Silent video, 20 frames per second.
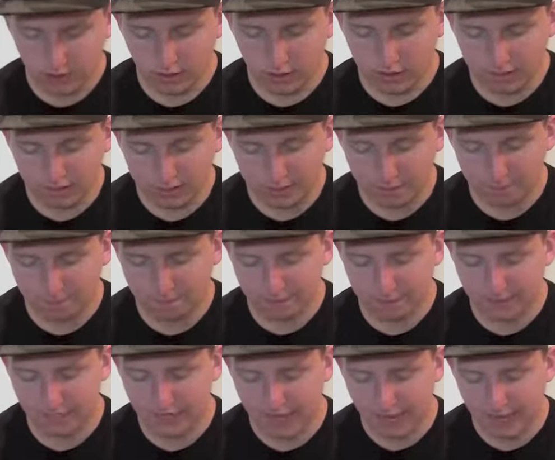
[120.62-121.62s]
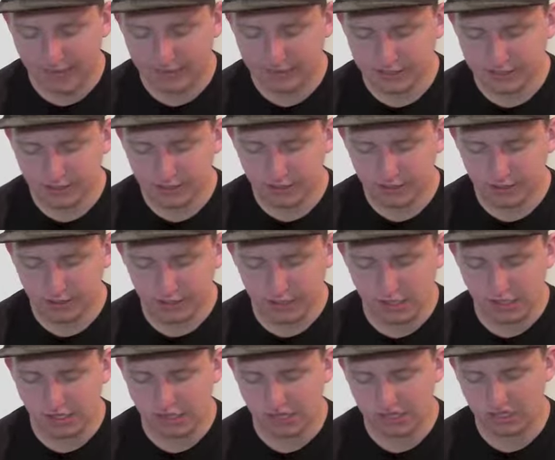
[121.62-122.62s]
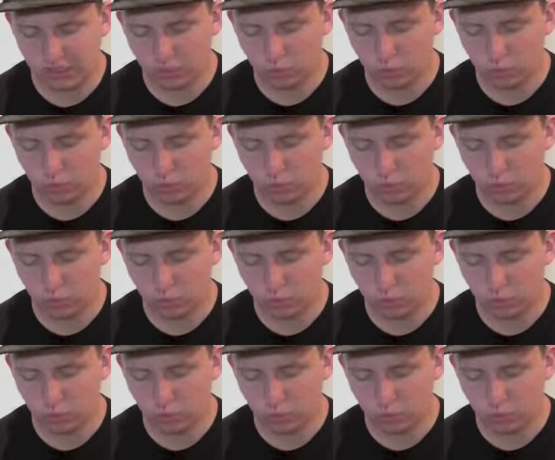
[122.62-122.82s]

The acting is the